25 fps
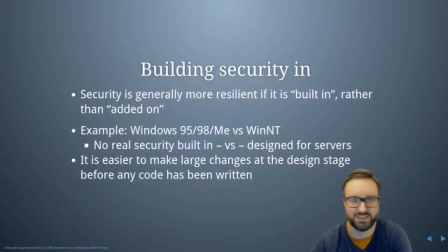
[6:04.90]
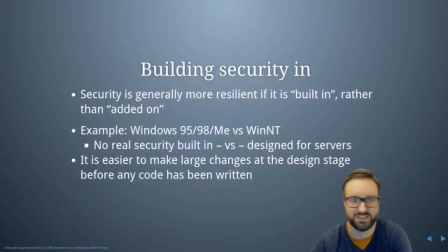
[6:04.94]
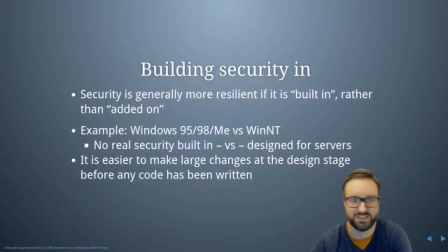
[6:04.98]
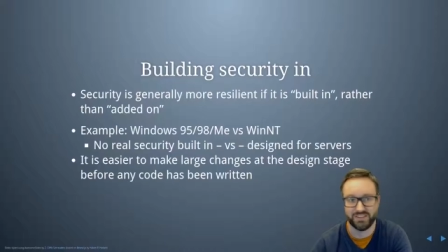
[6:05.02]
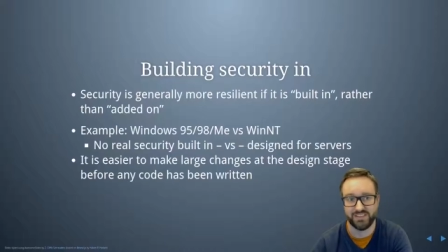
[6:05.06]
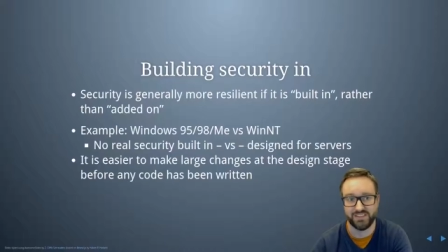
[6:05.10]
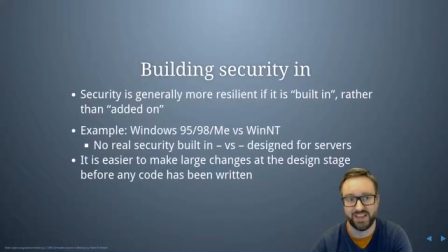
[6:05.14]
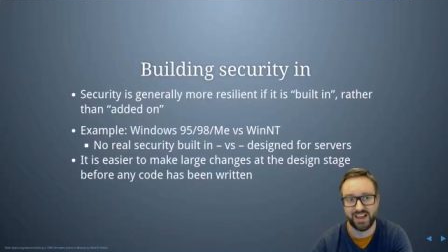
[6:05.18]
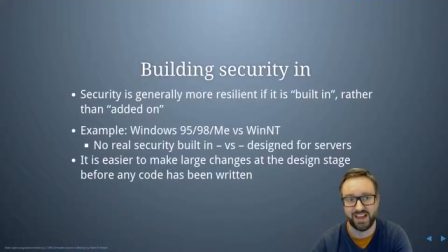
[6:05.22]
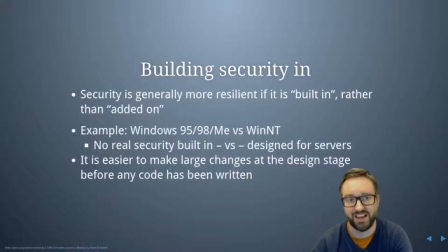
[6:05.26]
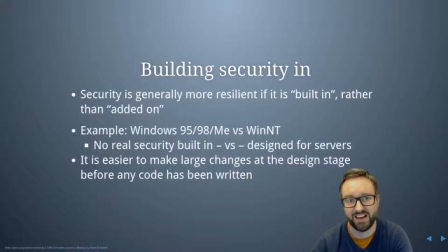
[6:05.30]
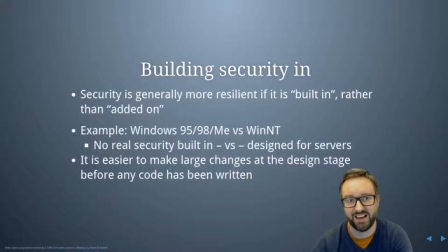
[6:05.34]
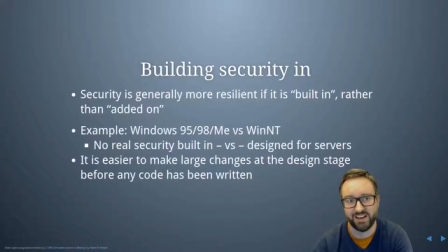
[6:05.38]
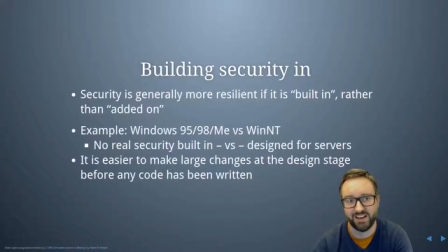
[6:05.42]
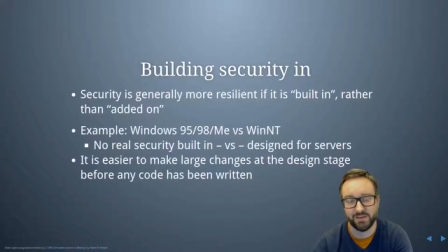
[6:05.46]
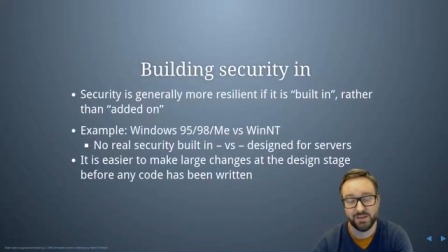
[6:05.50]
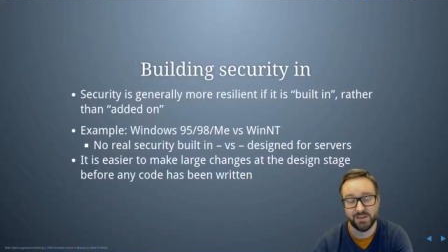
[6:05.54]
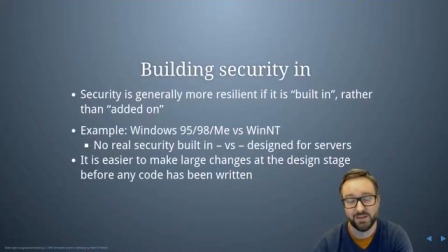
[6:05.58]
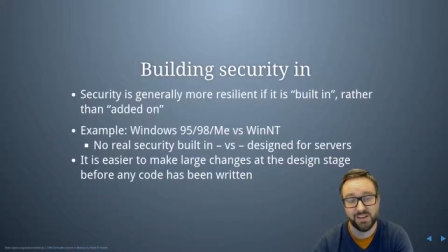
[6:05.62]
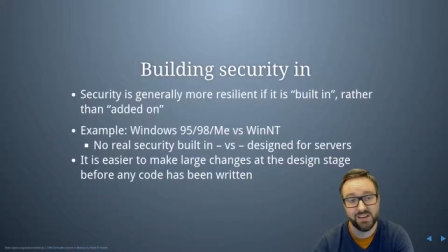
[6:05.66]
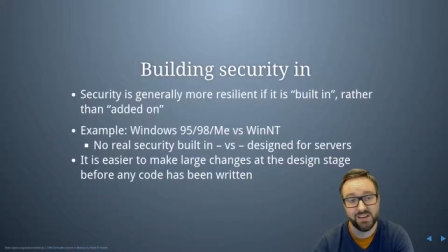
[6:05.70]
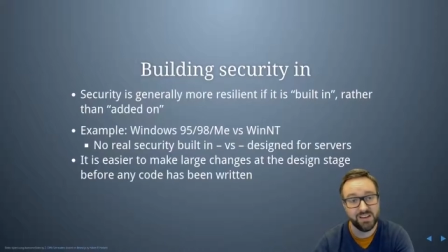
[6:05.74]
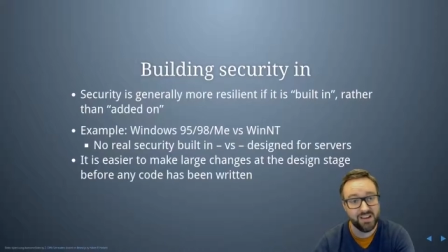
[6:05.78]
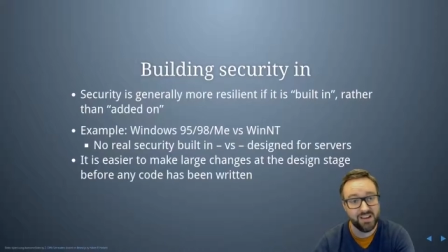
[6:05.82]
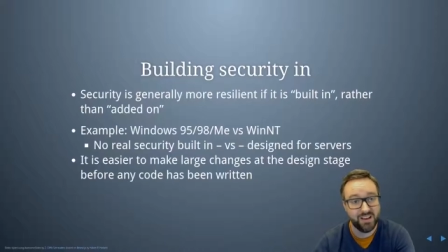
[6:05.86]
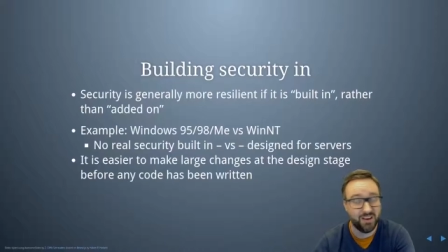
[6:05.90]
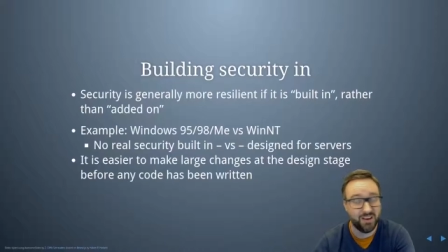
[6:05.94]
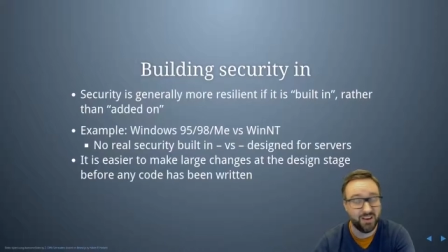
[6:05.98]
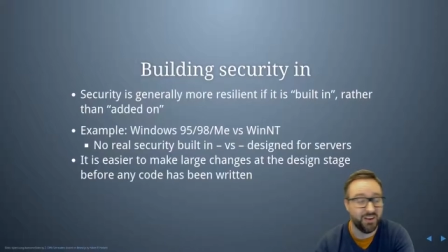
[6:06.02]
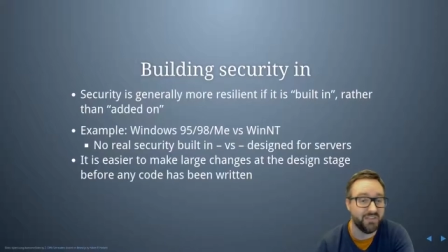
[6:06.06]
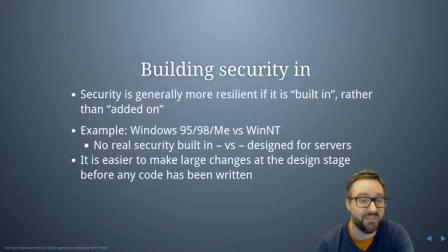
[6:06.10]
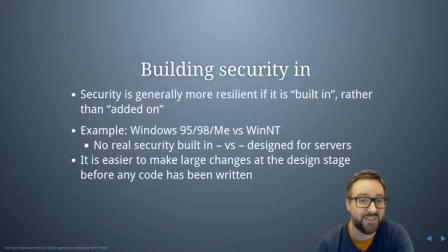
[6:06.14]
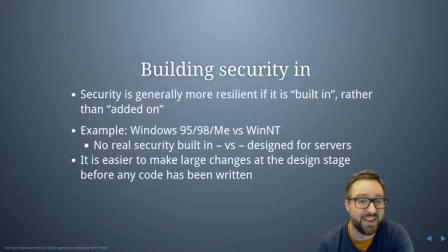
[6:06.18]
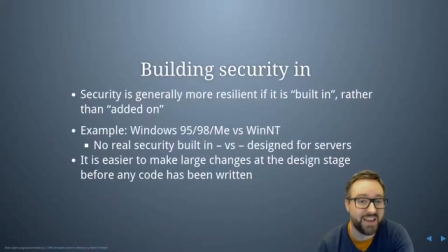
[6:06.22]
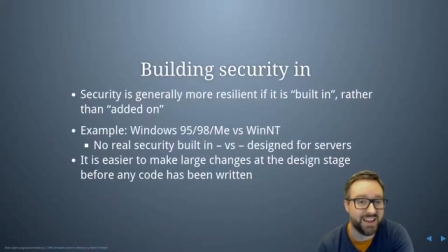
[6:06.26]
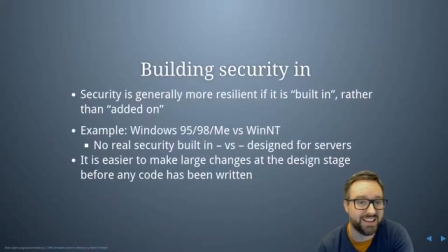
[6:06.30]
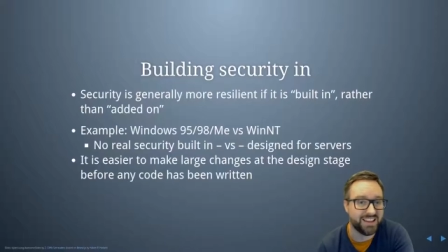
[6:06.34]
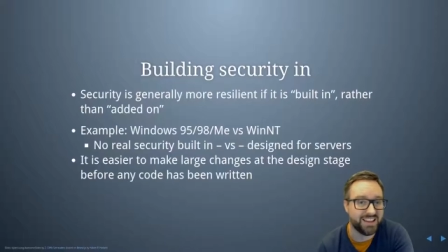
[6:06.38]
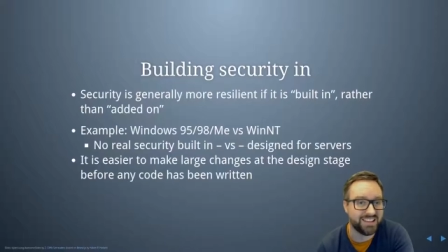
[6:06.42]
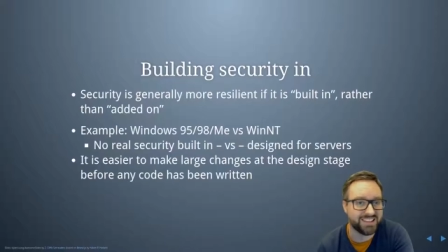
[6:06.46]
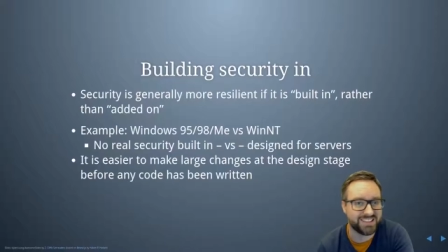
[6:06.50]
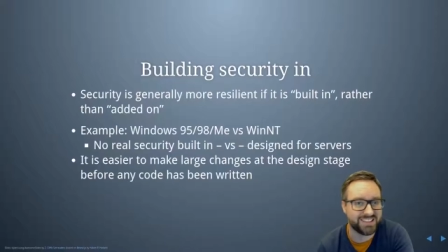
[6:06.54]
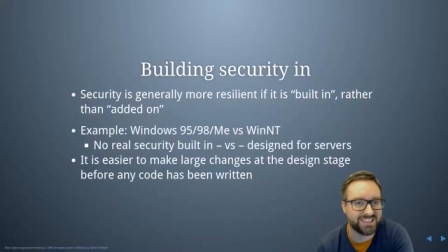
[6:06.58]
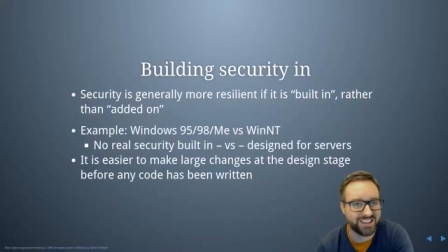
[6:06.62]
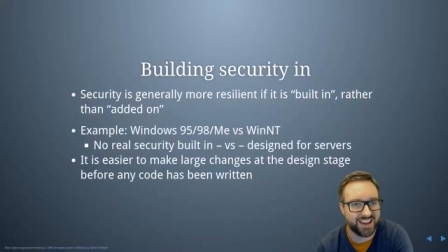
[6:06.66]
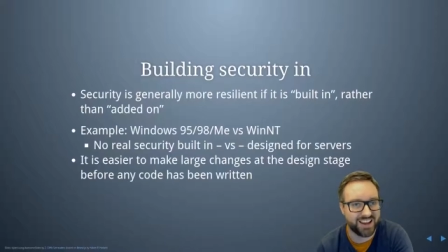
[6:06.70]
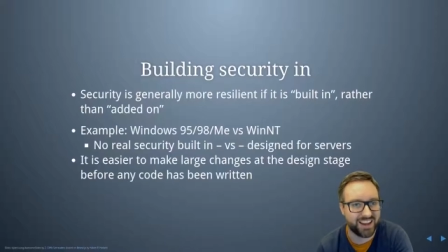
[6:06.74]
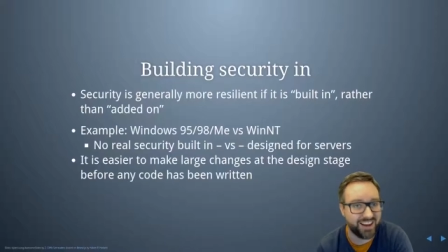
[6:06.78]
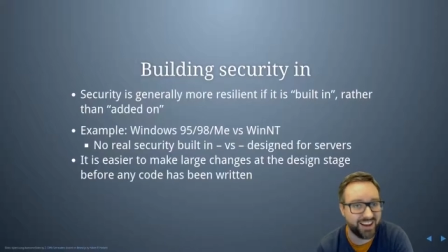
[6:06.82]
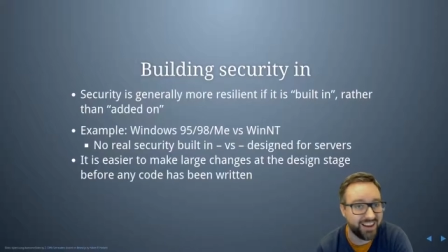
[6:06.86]
on that uh, on that
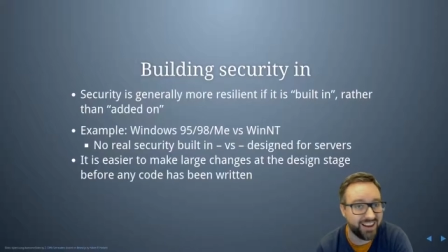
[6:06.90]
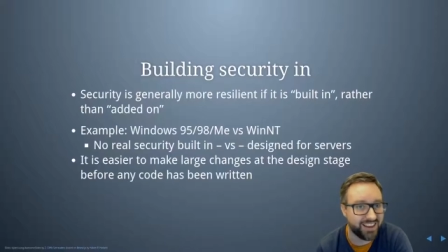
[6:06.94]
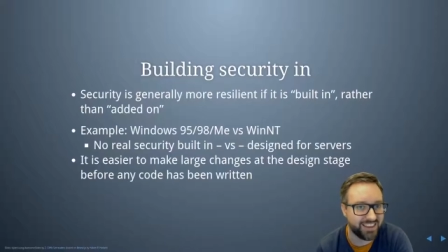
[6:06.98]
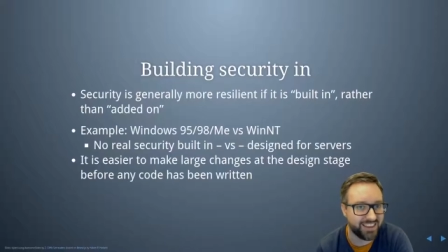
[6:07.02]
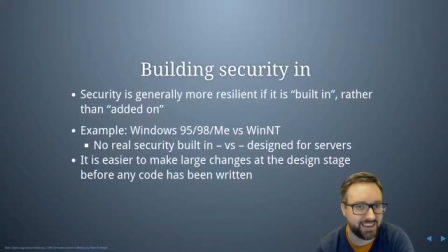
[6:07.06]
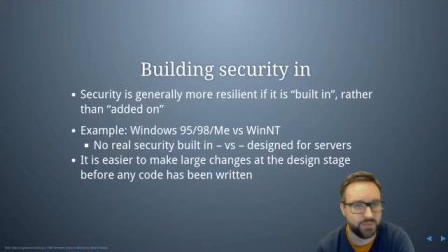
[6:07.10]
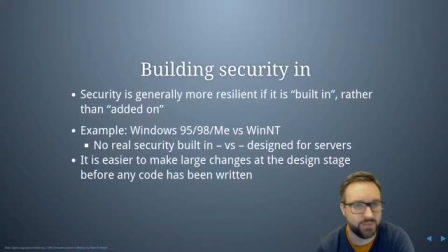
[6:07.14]
side either.